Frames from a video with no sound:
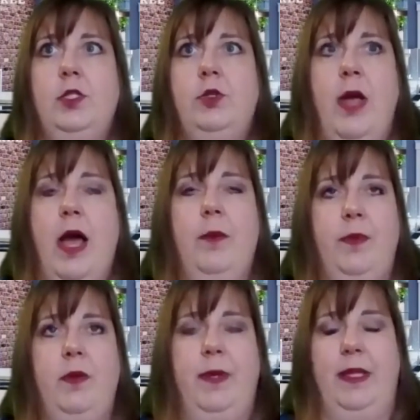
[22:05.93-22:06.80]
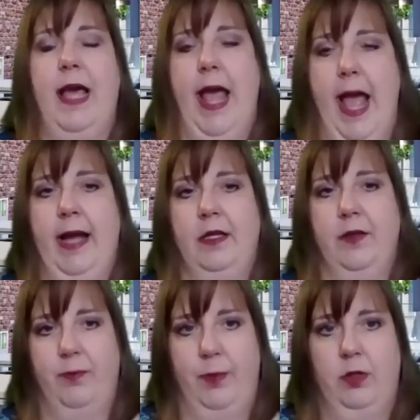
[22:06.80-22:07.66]
to help you be that
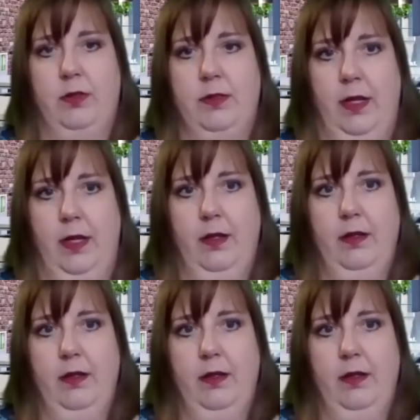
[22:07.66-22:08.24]
active person.